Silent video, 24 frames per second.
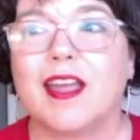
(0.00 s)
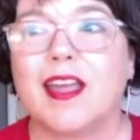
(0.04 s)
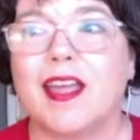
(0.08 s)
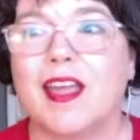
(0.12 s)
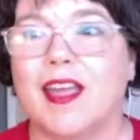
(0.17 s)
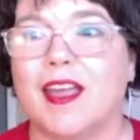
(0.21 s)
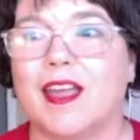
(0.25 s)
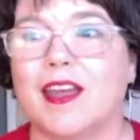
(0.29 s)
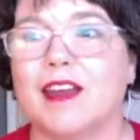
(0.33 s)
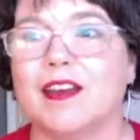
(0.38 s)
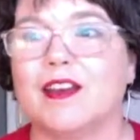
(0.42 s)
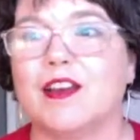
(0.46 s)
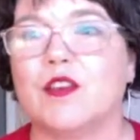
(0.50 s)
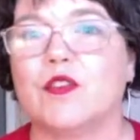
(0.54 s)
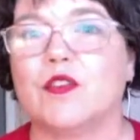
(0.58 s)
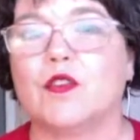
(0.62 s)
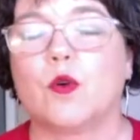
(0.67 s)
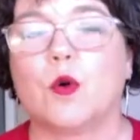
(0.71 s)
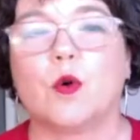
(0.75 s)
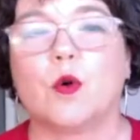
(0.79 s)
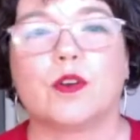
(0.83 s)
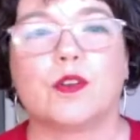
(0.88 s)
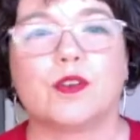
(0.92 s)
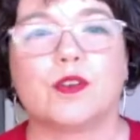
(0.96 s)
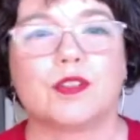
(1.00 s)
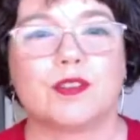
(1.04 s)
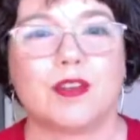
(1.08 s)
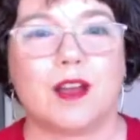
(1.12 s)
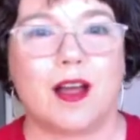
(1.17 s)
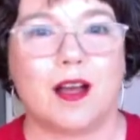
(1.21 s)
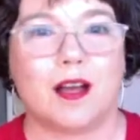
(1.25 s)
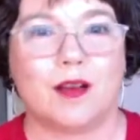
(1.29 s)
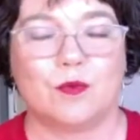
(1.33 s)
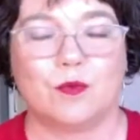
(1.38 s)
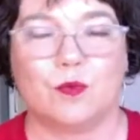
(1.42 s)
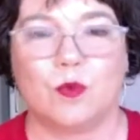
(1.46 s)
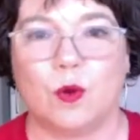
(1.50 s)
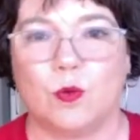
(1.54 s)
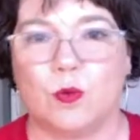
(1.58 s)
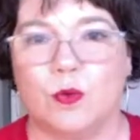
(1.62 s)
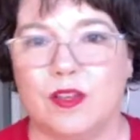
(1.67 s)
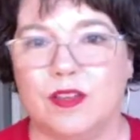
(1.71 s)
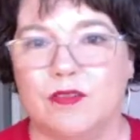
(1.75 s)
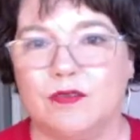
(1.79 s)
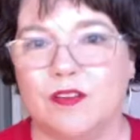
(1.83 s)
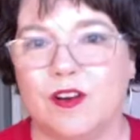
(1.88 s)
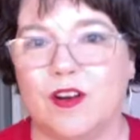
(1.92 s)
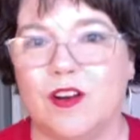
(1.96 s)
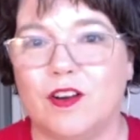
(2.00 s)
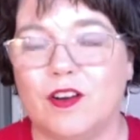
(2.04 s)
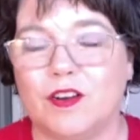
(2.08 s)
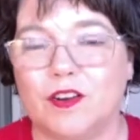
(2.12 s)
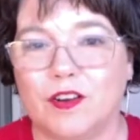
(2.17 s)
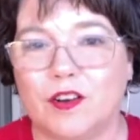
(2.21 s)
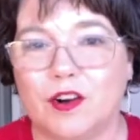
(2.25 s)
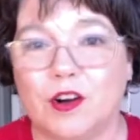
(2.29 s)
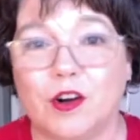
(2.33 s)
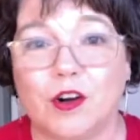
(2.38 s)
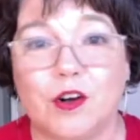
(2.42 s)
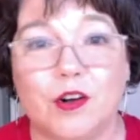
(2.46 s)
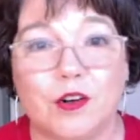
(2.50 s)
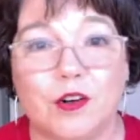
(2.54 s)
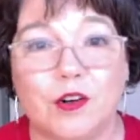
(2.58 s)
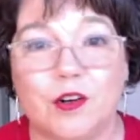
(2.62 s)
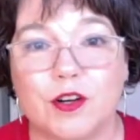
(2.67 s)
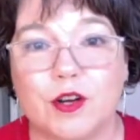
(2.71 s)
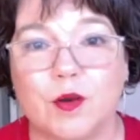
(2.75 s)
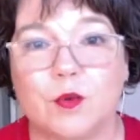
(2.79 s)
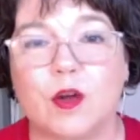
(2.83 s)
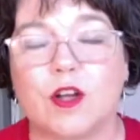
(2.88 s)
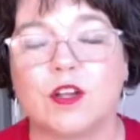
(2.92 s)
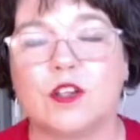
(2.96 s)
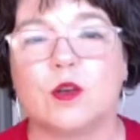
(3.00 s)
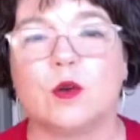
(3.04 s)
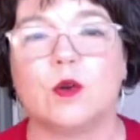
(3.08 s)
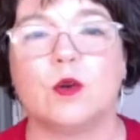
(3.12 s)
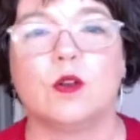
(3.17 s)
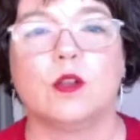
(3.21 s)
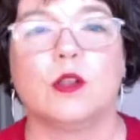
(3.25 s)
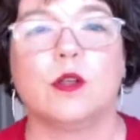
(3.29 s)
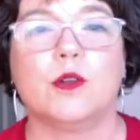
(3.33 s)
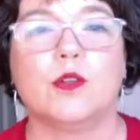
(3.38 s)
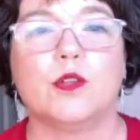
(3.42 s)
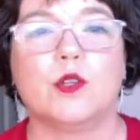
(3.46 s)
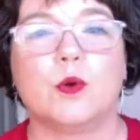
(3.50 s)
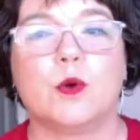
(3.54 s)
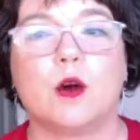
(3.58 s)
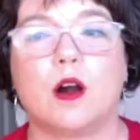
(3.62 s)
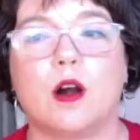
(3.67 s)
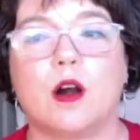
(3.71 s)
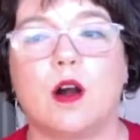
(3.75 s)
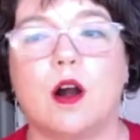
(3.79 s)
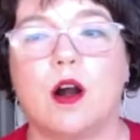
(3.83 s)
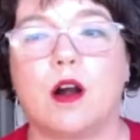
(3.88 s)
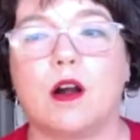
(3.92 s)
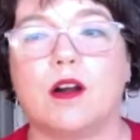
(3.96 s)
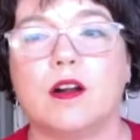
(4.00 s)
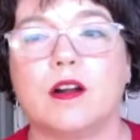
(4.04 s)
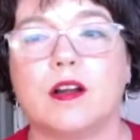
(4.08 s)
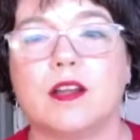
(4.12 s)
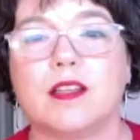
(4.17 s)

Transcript: And of course, what we've all heard and want to hold close to our heart